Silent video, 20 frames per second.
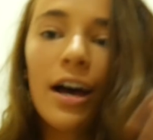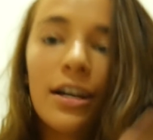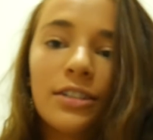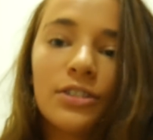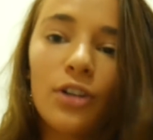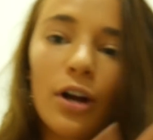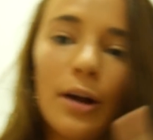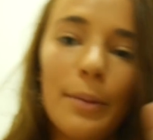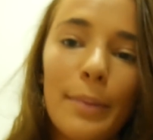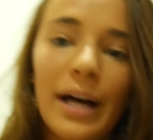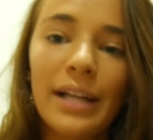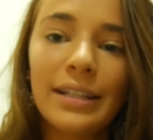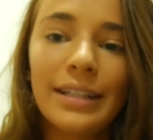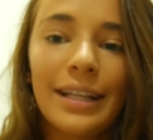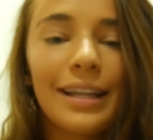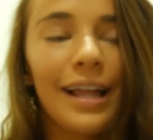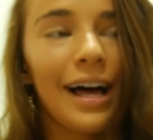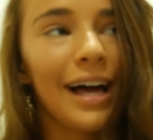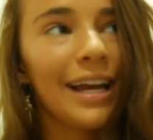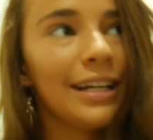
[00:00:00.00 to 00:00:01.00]
Sorry about the
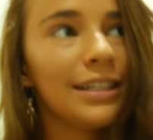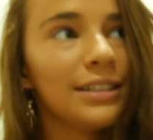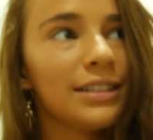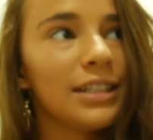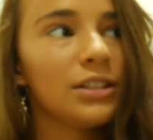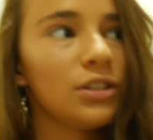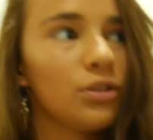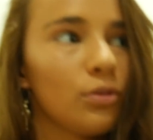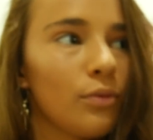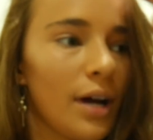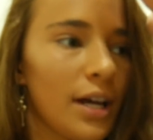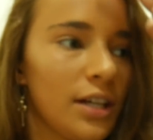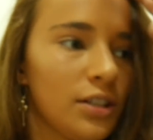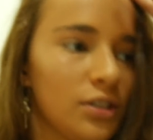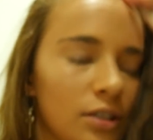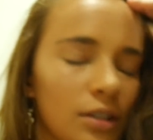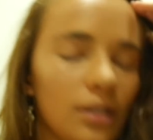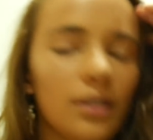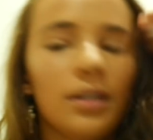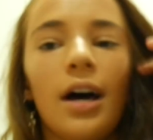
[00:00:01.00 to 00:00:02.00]
lighting
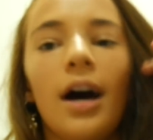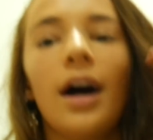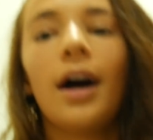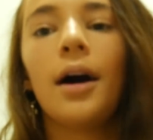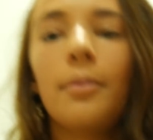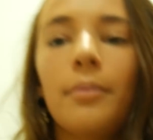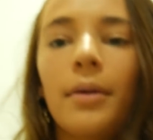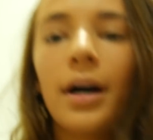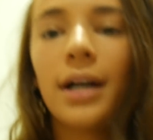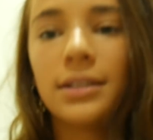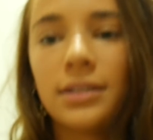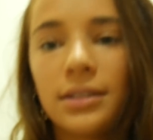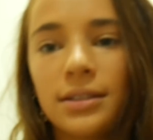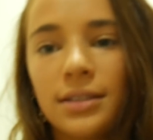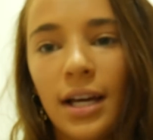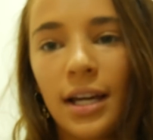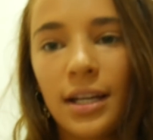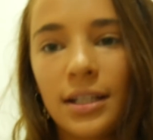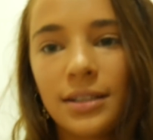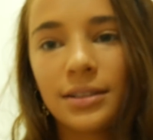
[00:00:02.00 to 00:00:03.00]
situation. I
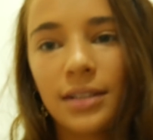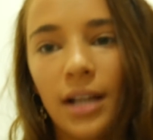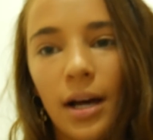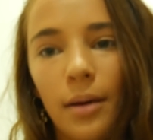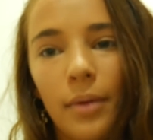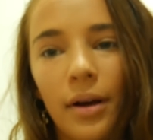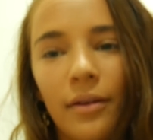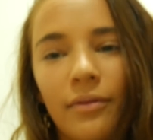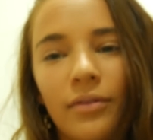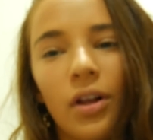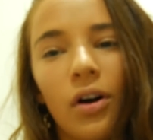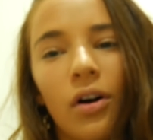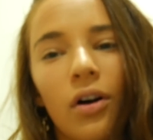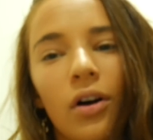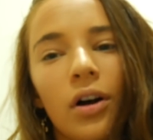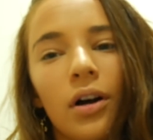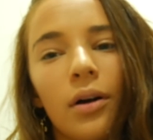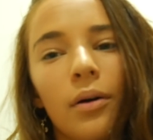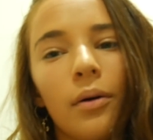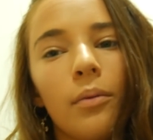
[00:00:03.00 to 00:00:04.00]
decided to start my
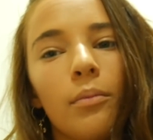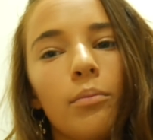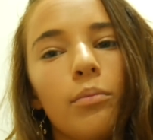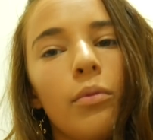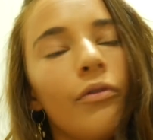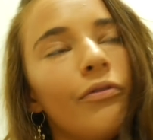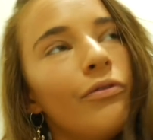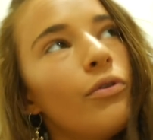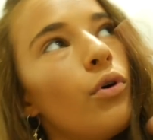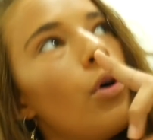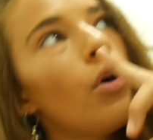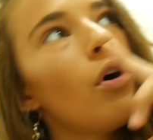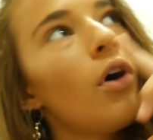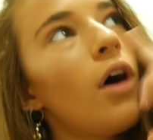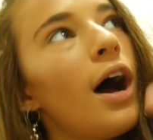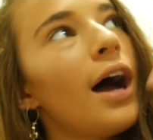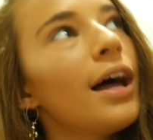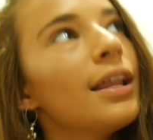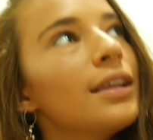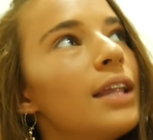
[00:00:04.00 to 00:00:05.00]
vlog before
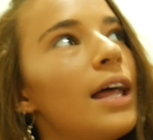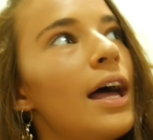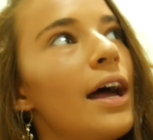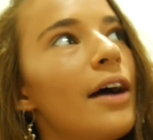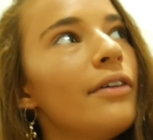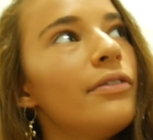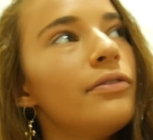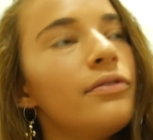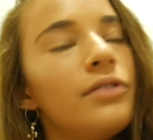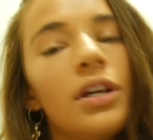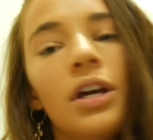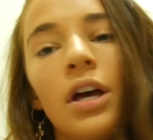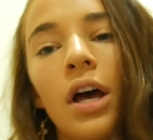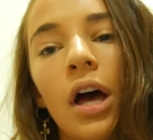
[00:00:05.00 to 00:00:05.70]
I left.